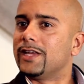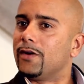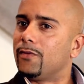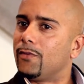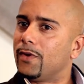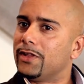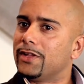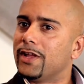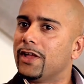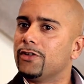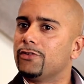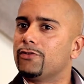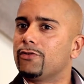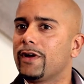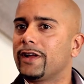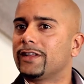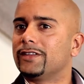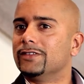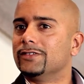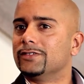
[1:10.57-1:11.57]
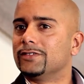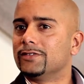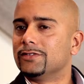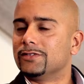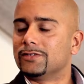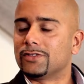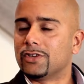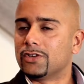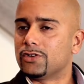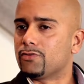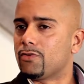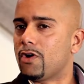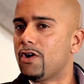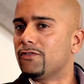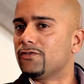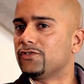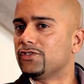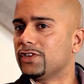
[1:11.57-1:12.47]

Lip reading: One of the other directors, and Sonia Rolfe,